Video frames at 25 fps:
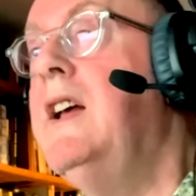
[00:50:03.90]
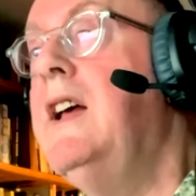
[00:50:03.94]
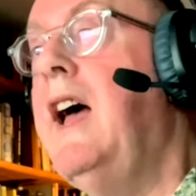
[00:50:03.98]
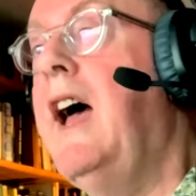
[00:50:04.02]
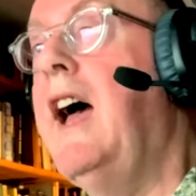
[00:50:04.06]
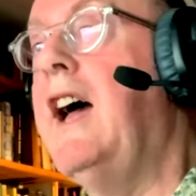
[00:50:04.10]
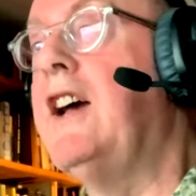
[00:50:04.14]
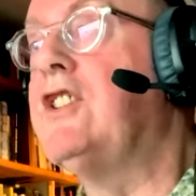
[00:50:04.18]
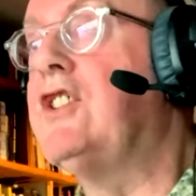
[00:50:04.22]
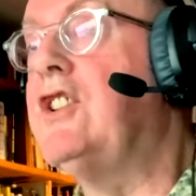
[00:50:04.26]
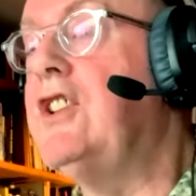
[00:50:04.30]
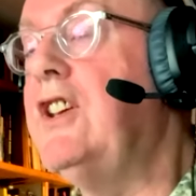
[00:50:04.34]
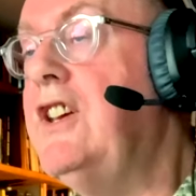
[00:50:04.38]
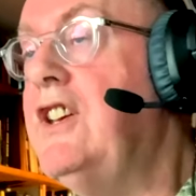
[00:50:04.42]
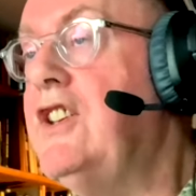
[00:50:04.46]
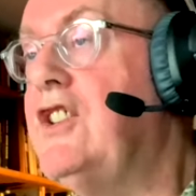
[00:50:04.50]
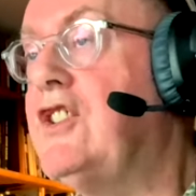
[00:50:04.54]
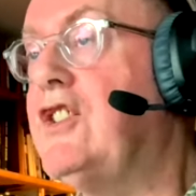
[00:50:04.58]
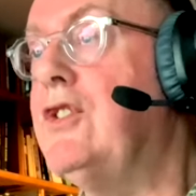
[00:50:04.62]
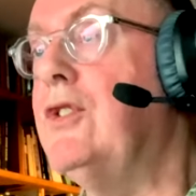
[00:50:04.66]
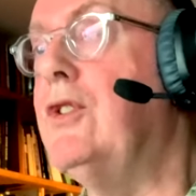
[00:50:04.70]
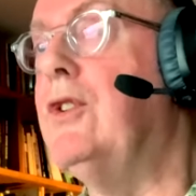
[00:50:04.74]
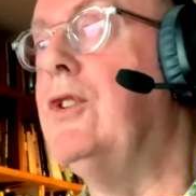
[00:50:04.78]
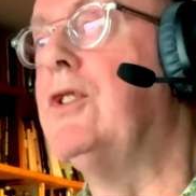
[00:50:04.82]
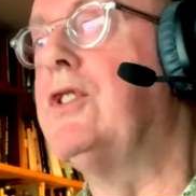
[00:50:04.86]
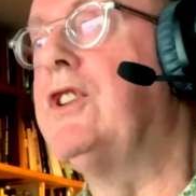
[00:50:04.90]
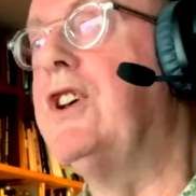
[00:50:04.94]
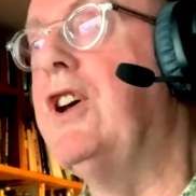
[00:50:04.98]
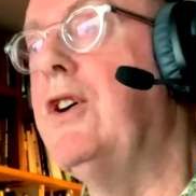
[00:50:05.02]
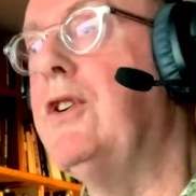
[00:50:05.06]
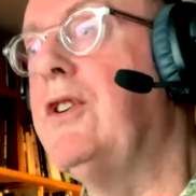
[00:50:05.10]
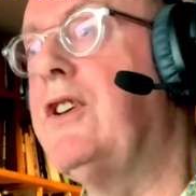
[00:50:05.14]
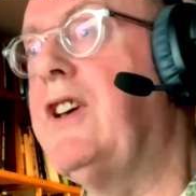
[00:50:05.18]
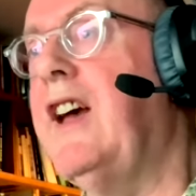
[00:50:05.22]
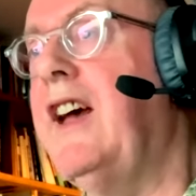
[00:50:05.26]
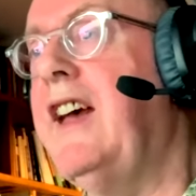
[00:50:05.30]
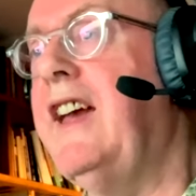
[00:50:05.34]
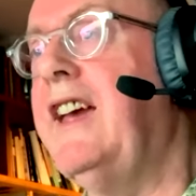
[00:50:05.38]
hashish or
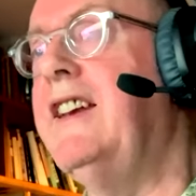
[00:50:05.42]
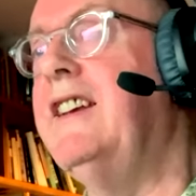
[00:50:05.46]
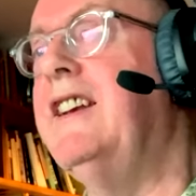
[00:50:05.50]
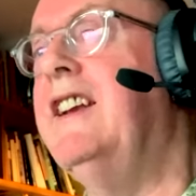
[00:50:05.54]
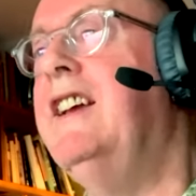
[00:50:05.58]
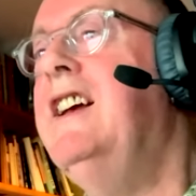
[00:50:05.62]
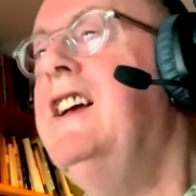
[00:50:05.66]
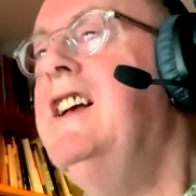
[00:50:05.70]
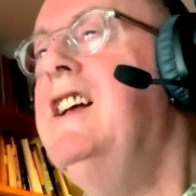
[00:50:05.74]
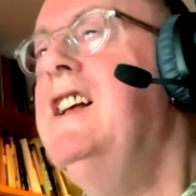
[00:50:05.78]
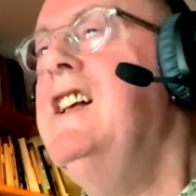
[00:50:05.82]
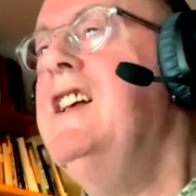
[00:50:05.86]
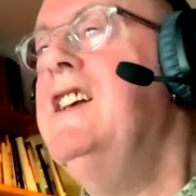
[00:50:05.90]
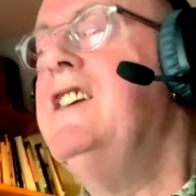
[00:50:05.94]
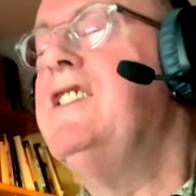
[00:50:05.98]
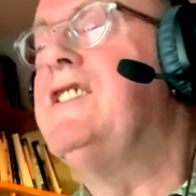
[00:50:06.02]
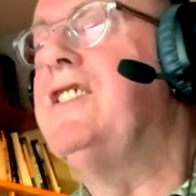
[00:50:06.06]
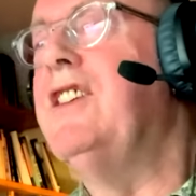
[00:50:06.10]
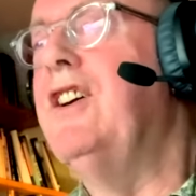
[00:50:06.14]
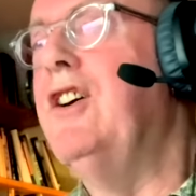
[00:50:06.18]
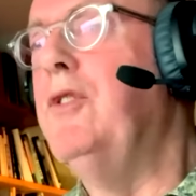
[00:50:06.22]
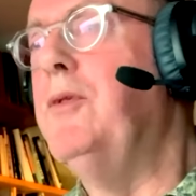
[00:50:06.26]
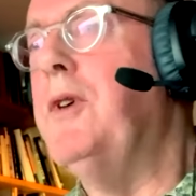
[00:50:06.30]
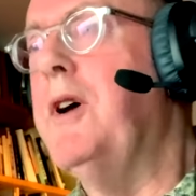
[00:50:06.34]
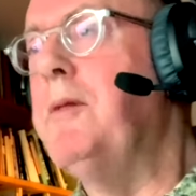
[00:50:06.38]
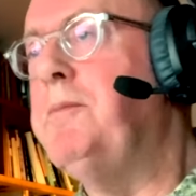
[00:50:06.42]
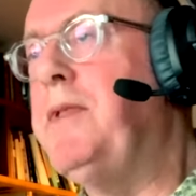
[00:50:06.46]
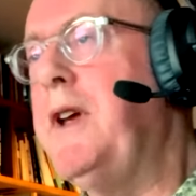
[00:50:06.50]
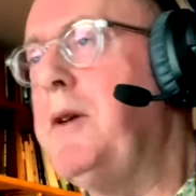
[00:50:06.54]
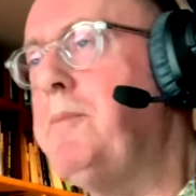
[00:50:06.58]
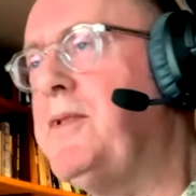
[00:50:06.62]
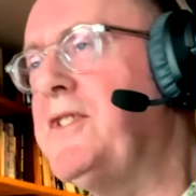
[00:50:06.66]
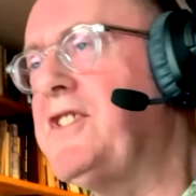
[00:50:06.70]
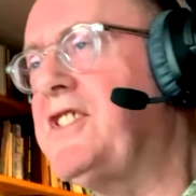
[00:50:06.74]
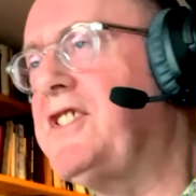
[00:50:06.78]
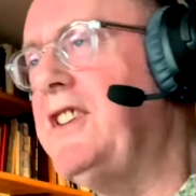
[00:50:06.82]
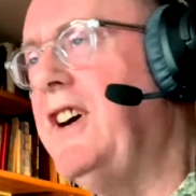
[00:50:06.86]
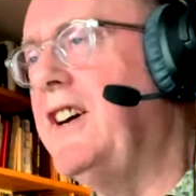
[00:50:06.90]
cocaine. So when
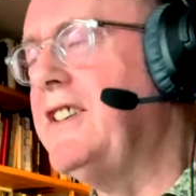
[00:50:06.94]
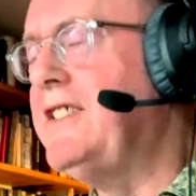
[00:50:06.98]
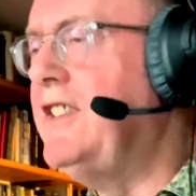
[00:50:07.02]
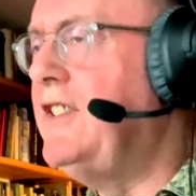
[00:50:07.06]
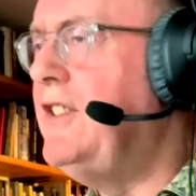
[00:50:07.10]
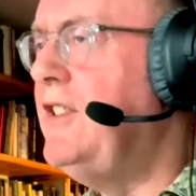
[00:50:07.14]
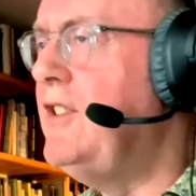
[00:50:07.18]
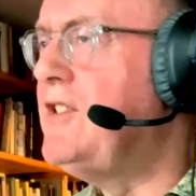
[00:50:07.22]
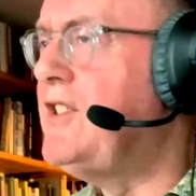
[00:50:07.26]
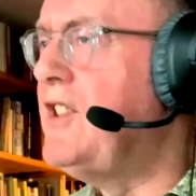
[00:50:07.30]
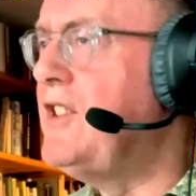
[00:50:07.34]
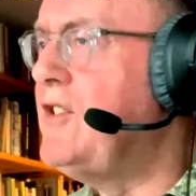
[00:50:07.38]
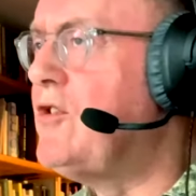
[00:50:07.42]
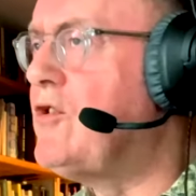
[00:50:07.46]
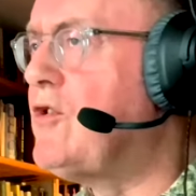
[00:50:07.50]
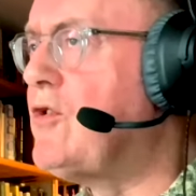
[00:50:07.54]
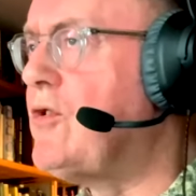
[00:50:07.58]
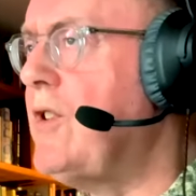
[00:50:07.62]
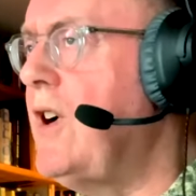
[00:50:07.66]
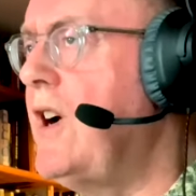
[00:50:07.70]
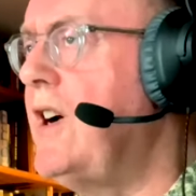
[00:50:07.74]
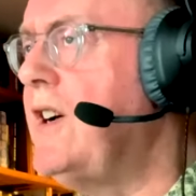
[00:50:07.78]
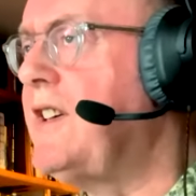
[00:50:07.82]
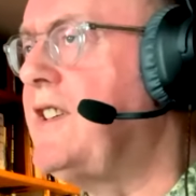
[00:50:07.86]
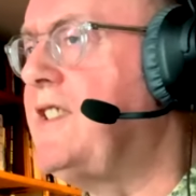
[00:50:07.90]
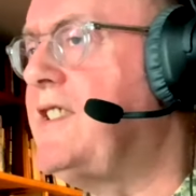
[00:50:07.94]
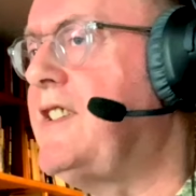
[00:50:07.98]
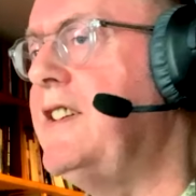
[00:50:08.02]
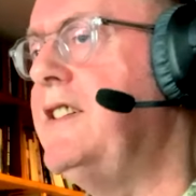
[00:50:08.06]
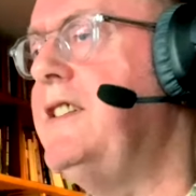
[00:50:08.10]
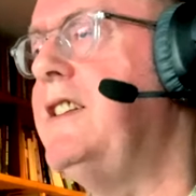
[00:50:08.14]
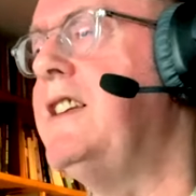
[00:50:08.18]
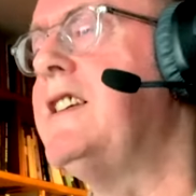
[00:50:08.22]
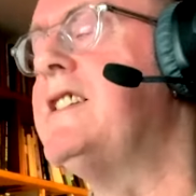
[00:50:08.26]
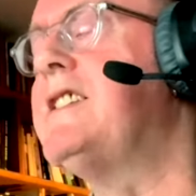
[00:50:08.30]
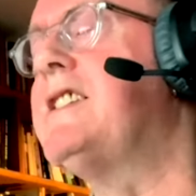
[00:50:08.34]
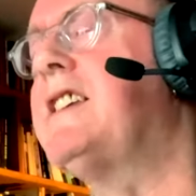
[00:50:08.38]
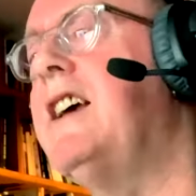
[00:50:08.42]
people started using drugs
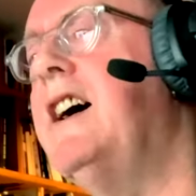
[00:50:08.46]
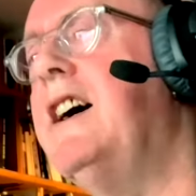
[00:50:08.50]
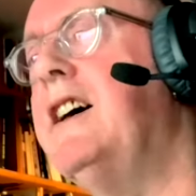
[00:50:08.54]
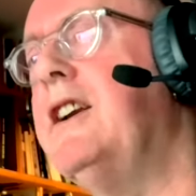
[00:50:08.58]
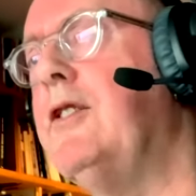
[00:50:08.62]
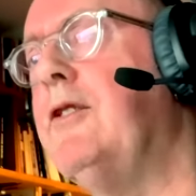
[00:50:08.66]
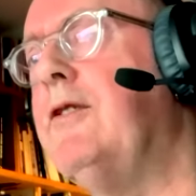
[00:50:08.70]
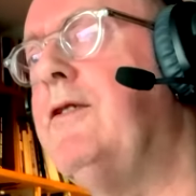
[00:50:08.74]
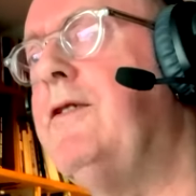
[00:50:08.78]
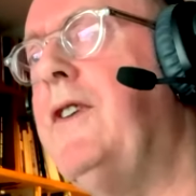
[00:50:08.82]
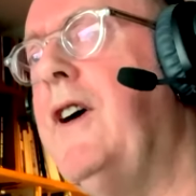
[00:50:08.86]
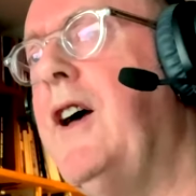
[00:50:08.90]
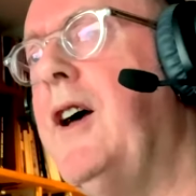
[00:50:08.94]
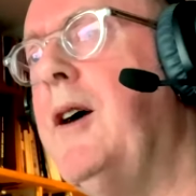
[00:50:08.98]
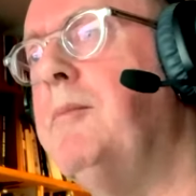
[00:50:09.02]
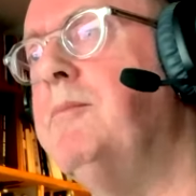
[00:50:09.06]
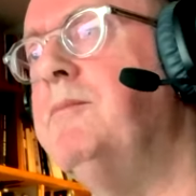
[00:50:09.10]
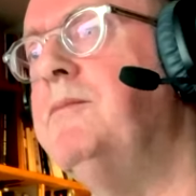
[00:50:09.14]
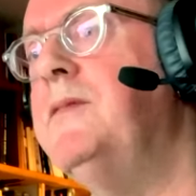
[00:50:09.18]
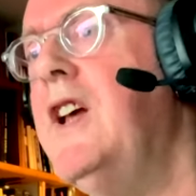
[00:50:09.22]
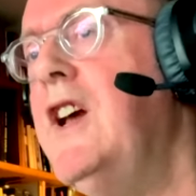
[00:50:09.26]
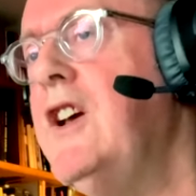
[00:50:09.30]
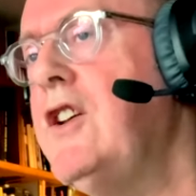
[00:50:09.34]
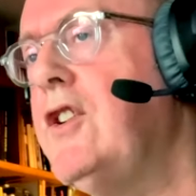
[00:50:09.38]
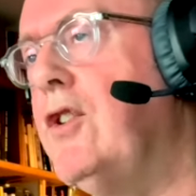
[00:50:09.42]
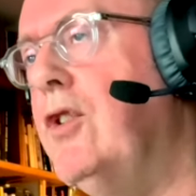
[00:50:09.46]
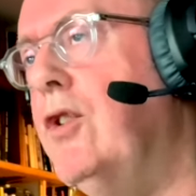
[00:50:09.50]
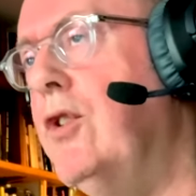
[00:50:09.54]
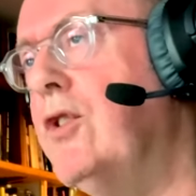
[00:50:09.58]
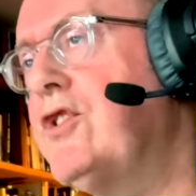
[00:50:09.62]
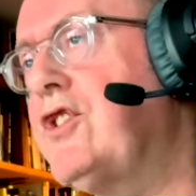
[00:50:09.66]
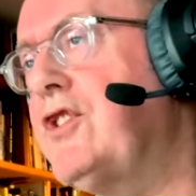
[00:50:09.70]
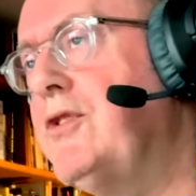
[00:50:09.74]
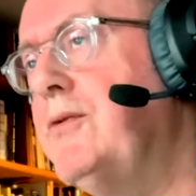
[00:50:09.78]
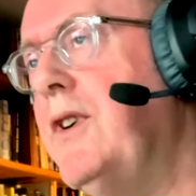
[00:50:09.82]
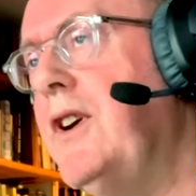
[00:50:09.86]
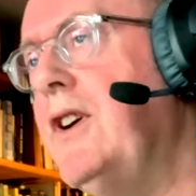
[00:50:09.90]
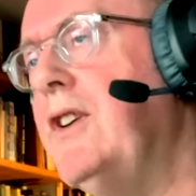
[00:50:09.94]
in this kind of
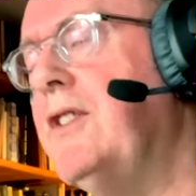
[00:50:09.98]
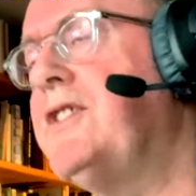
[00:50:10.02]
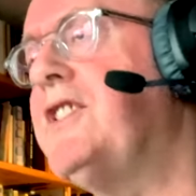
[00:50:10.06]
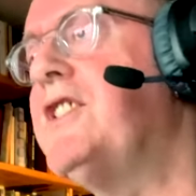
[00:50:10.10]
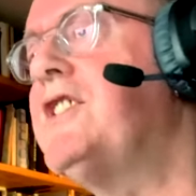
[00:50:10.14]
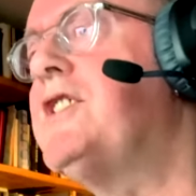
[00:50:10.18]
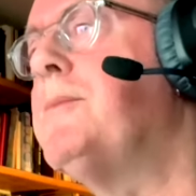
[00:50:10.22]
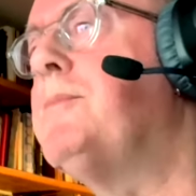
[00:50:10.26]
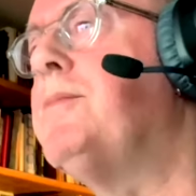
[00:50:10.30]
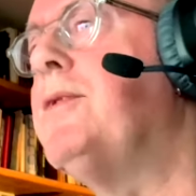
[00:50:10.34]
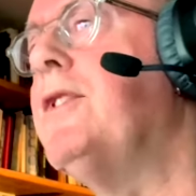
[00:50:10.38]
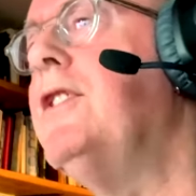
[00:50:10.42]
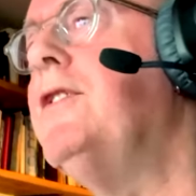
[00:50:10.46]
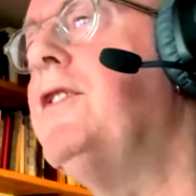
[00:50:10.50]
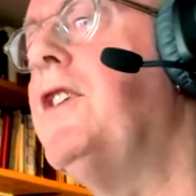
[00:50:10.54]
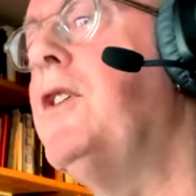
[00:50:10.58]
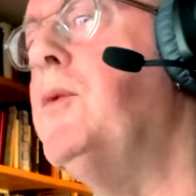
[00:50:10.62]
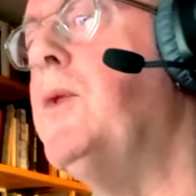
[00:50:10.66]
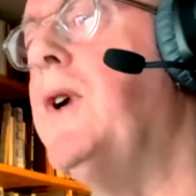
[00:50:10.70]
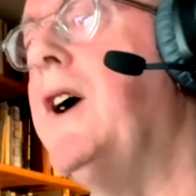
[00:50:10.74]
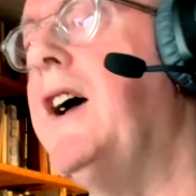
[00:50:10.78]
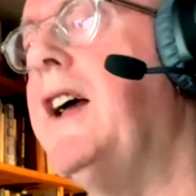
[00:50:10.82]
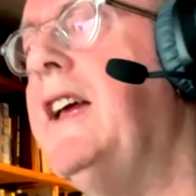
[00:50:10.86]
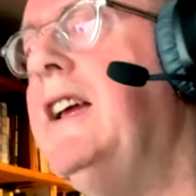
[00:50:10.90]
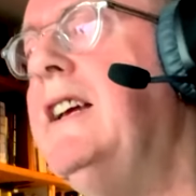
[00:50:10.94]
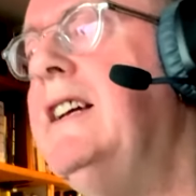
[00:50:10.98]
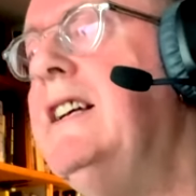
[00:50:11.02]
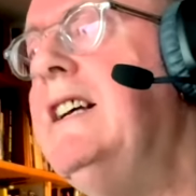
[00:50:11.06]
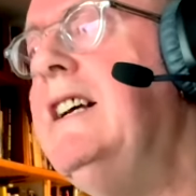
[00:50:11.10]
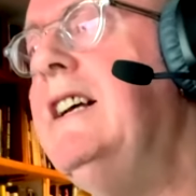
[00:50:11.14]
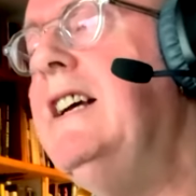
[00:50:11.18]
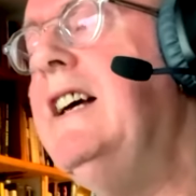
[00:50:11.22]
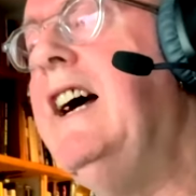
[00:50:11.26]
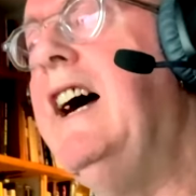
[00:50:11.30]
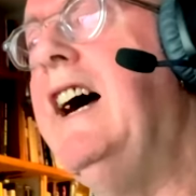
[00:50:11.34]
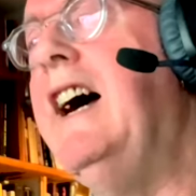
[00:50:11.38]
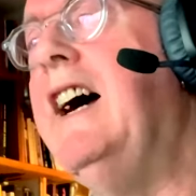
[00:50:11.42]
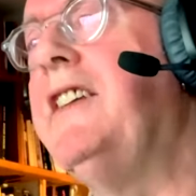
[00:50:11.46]
cautionary or disapproving way,
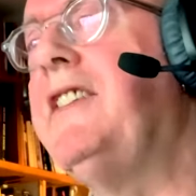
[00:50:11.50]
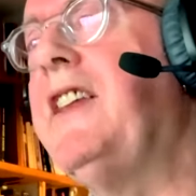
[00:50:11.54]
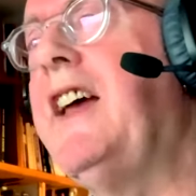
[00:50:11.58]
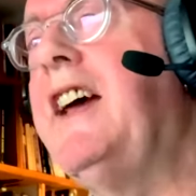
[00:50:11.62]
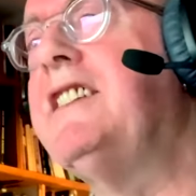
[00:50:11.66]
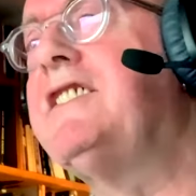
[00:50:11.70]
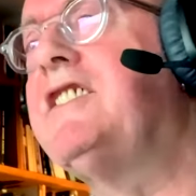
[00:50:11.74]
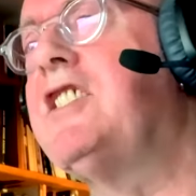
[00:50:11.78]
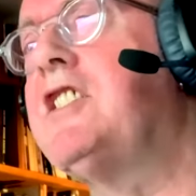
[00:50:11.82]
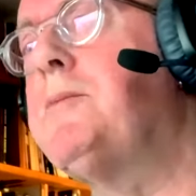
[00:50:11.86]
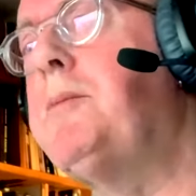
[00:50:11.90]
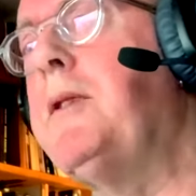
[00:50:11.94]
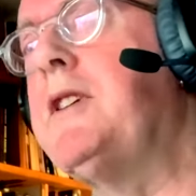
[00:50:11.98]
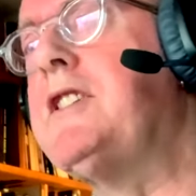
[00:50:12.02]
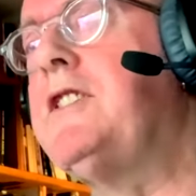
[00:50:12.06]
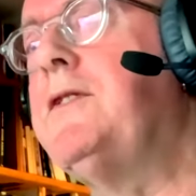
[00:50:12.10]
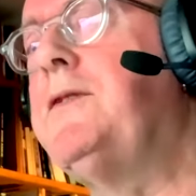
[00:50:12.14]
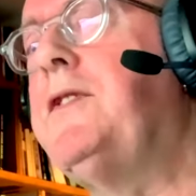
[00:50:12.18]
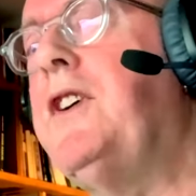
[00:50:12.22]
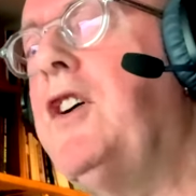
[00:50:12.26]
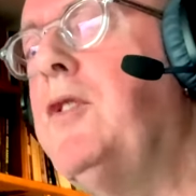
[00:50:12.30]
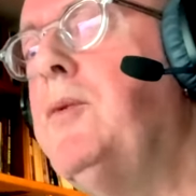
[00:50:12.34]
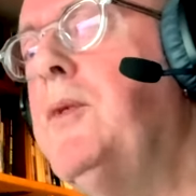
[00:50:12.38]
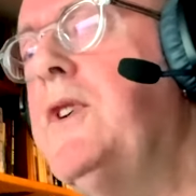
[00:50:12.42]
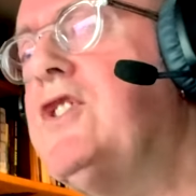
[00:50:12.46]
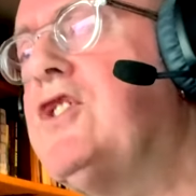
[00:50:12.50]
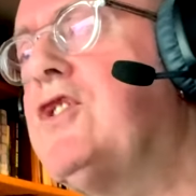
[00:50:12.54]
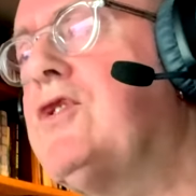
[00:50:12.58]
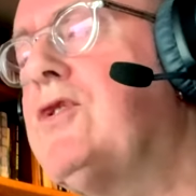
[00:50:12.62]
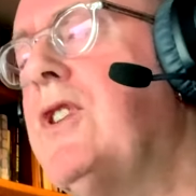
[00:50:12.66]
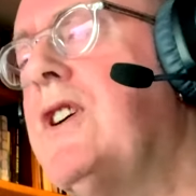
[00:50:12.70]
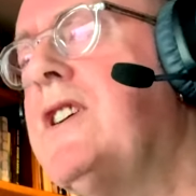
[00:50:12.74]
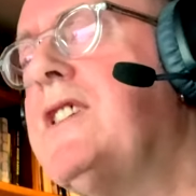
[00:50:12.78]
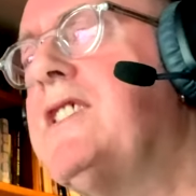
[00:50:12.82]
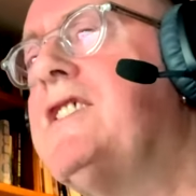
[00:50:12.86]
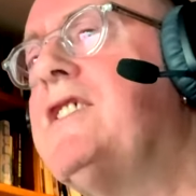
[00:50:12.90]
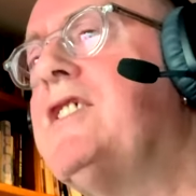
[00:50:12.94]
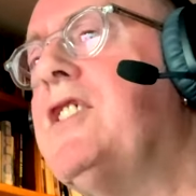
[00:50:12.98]
they had to specify which drugs.